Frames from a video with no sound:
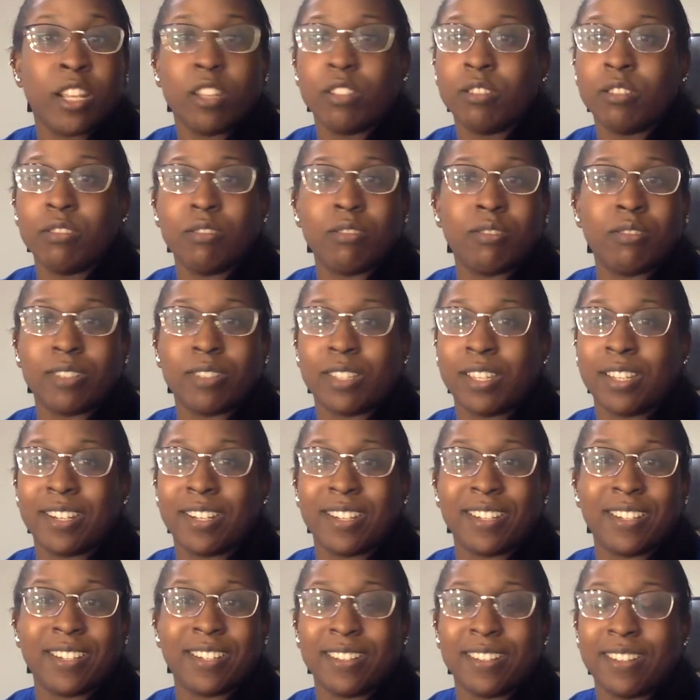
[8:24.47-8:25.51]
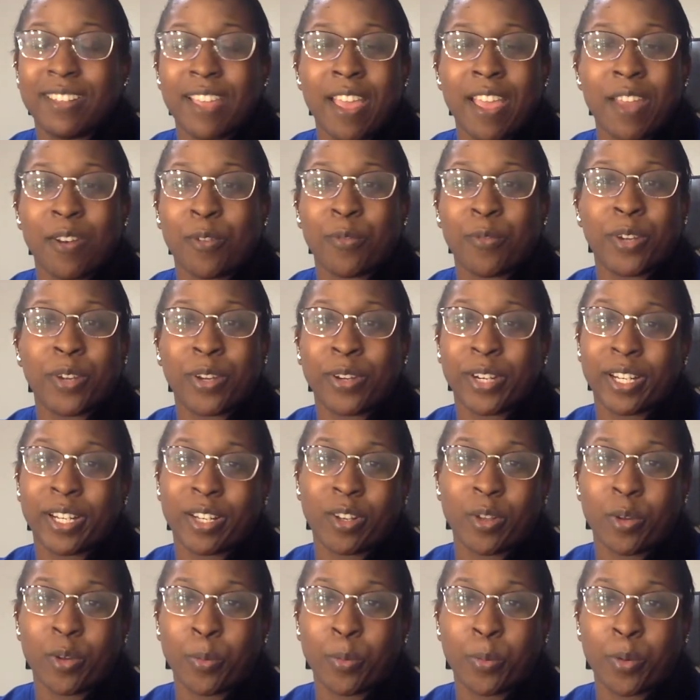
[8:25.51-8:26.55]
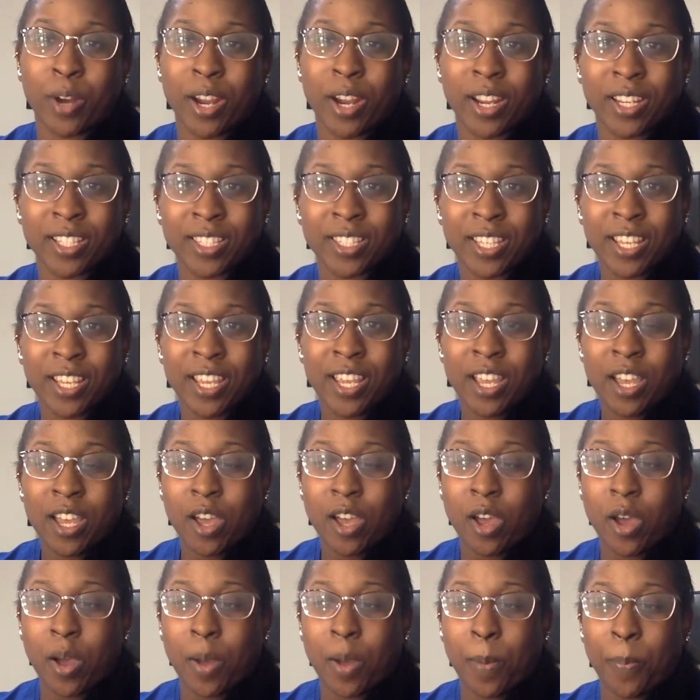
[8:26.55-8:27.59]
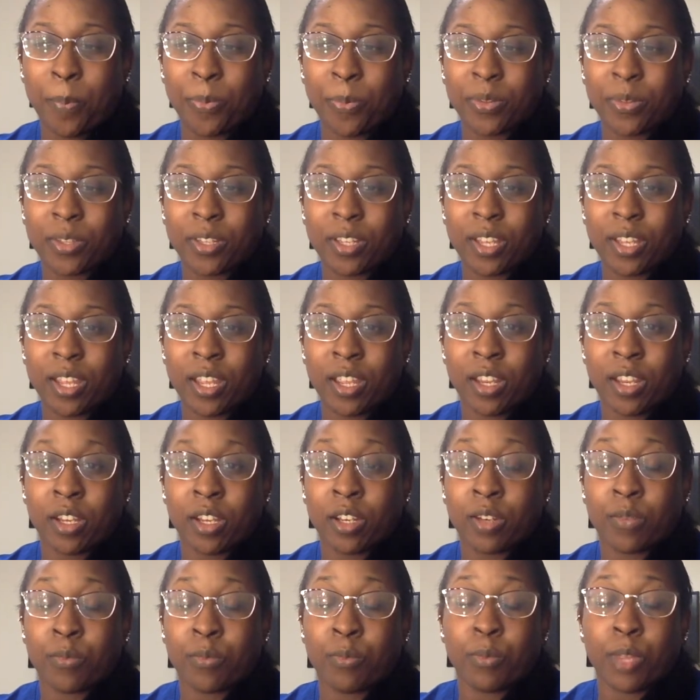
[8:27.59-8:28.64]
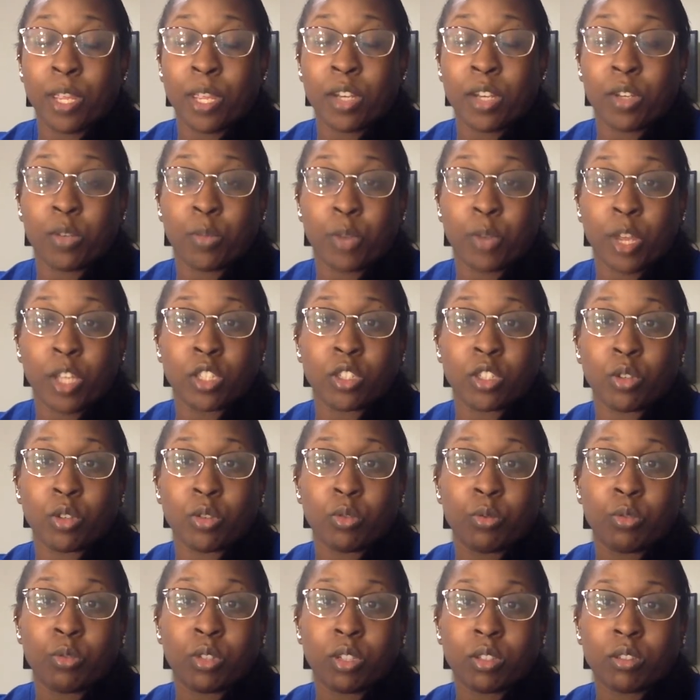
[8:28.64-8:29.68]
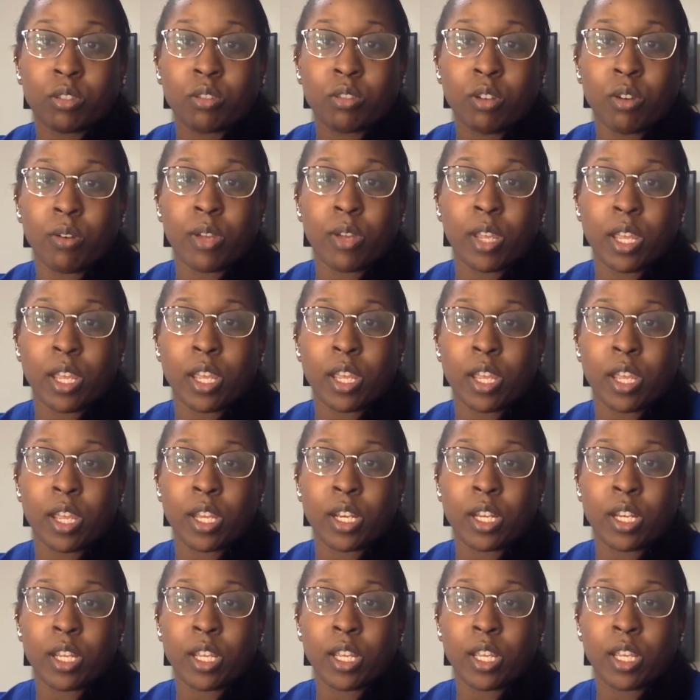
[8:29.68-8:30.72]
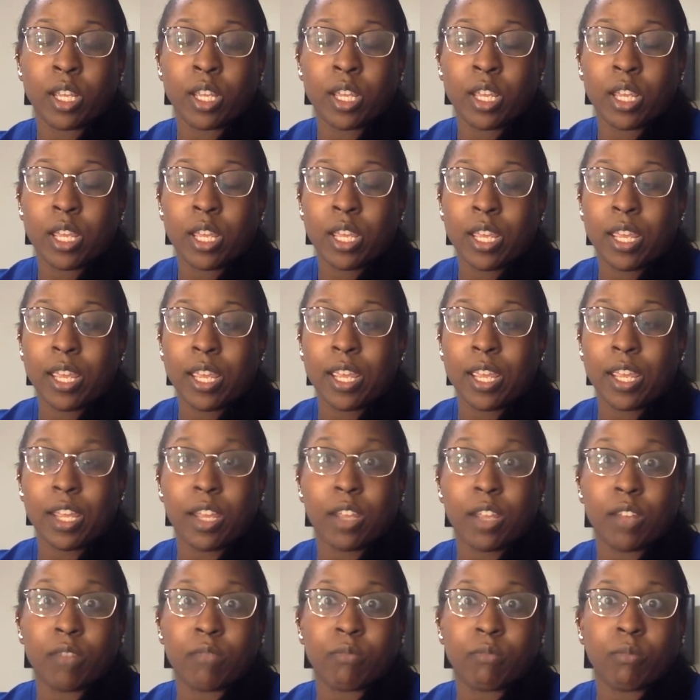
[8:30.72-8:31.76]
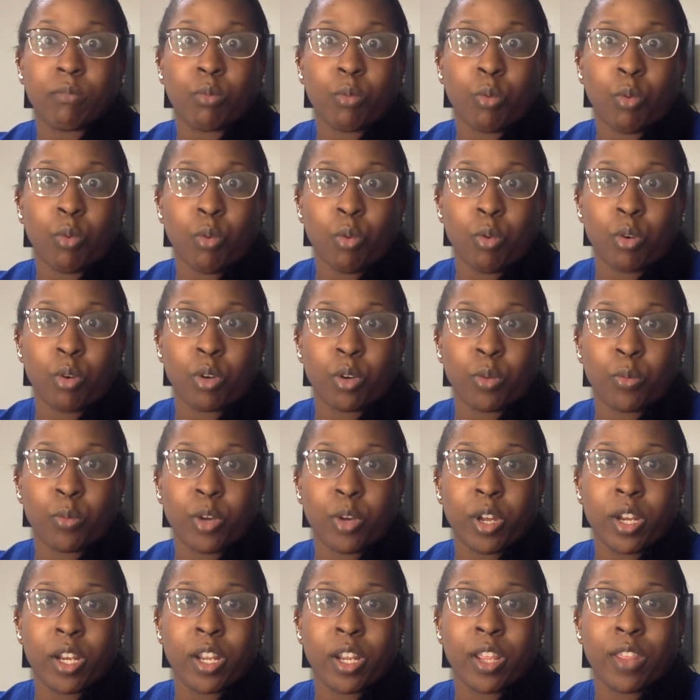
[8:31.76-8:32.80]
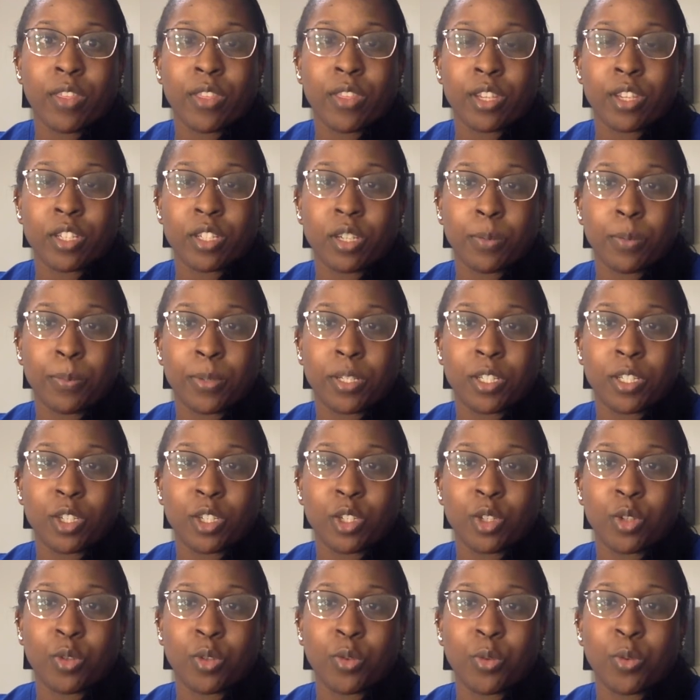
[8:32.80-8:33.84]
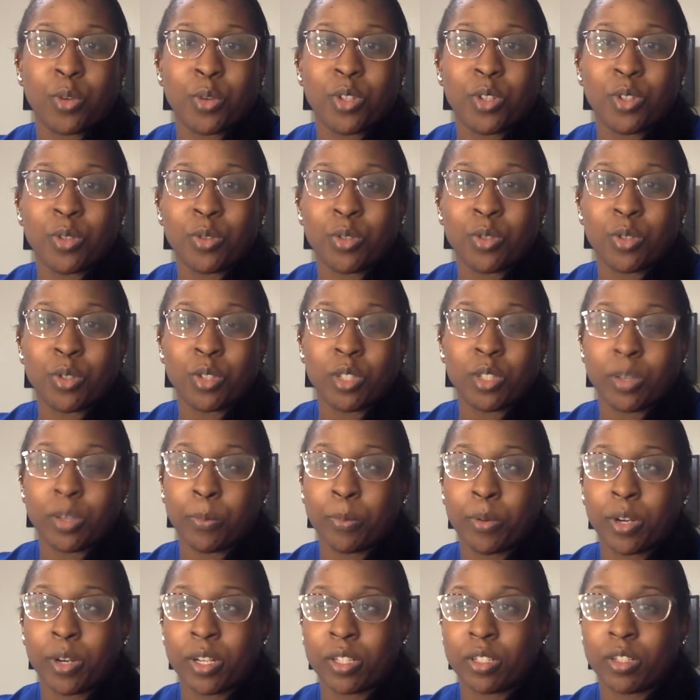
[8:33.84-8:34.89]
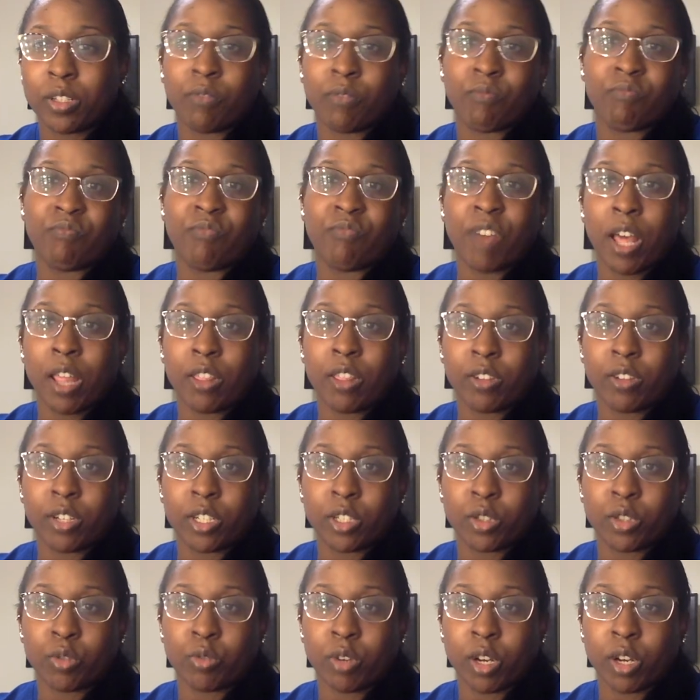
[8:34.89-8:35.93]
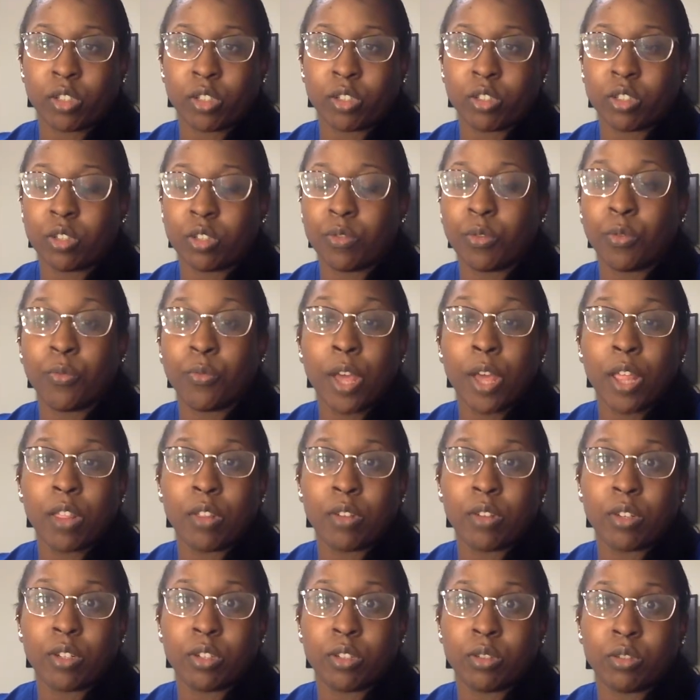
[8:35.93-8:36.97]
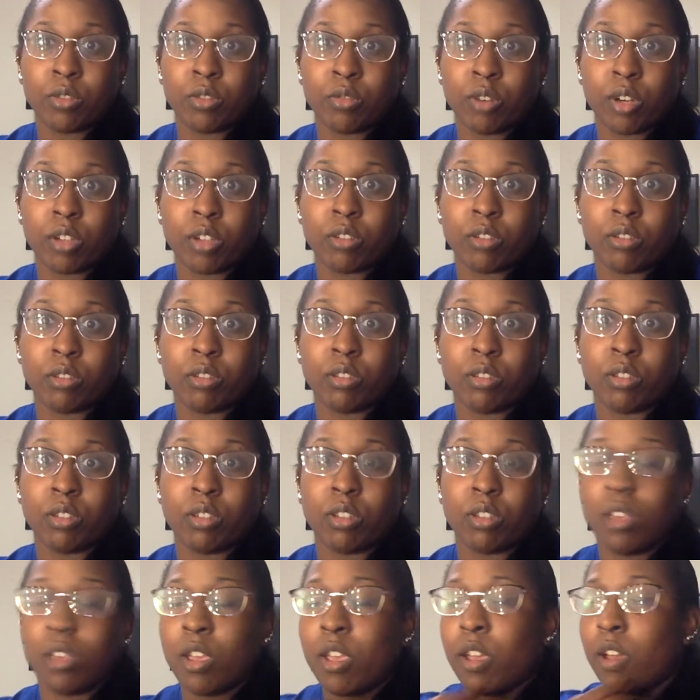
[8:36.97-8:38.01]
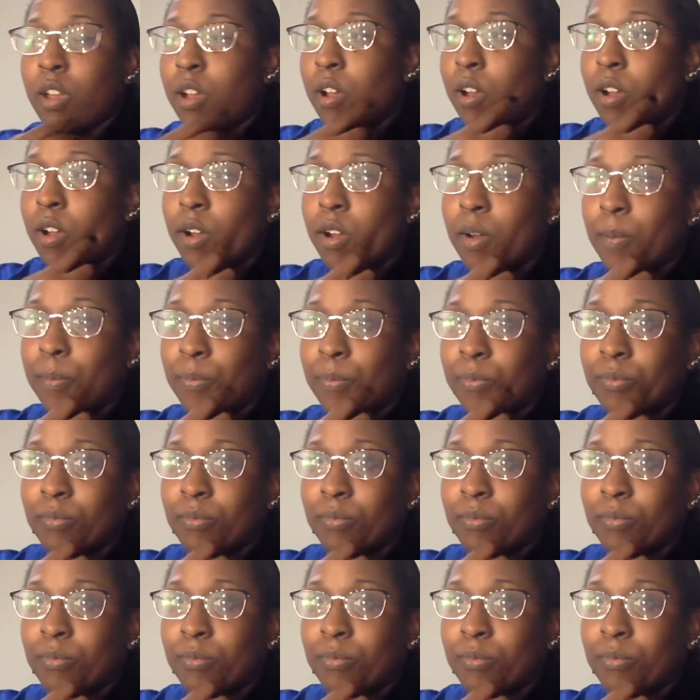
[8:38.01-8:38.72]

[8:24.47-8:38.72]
You'll get it at a very low price. And anyway, so you just go ahead and order one. They ship it to you. You do the impression, follow the instructions. If you follow the instructions, um,